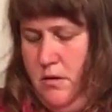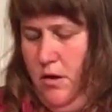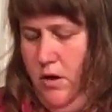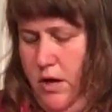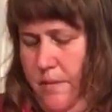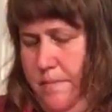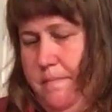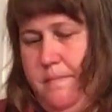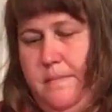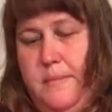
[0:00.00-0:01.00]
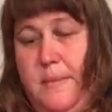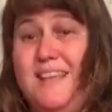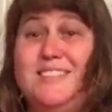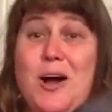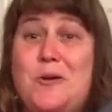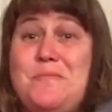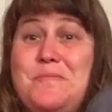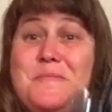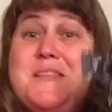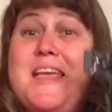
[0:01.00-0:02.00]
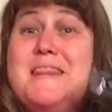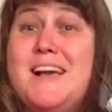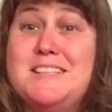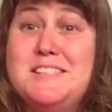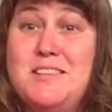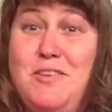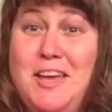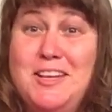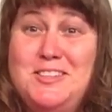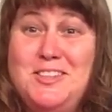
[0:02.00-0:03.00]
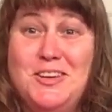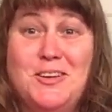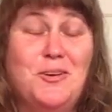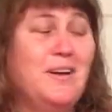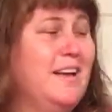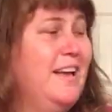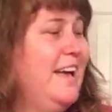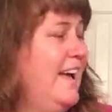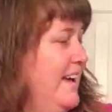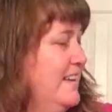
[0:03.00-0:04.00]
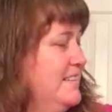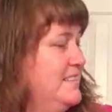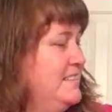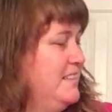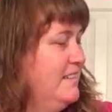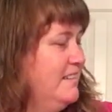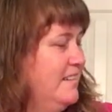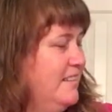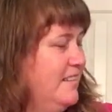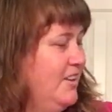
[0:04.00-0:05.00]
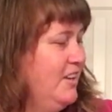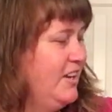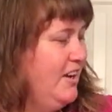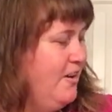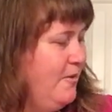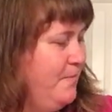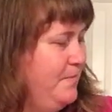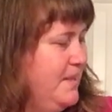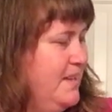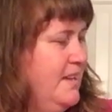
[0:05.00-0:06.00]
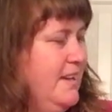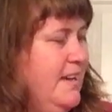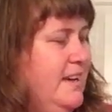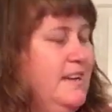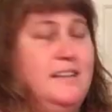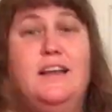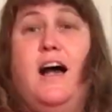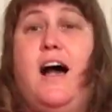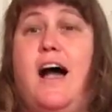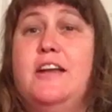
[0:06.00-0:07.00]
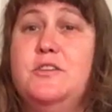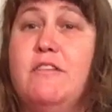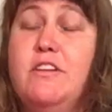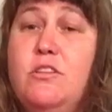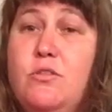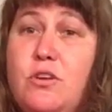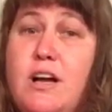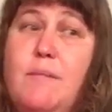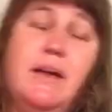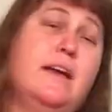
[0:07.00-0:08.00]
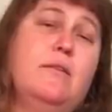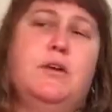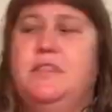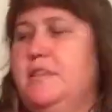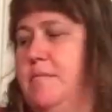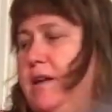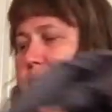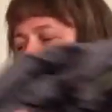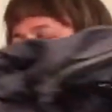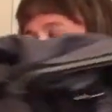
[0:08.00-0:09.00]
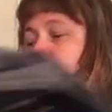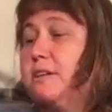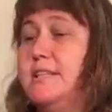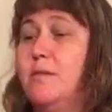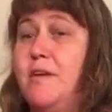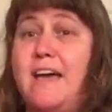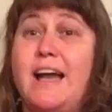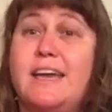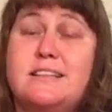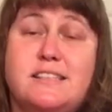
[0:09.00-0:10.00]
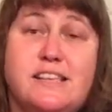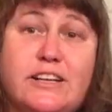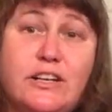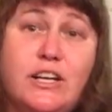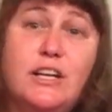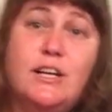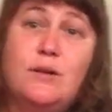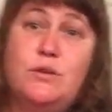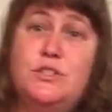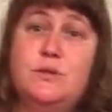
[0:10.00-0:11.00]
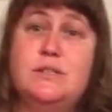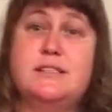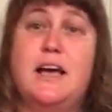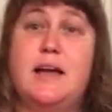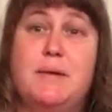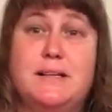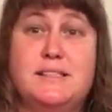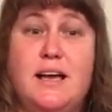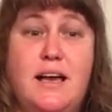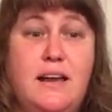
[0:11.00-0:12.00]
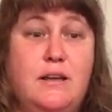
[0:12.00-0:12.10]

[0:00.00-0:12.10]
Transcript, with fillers: Okay, so that's the V2. And there you go. And I do have another order coming with the mini puddle jumpers. And when that gets here, we'll do a side-by-side -side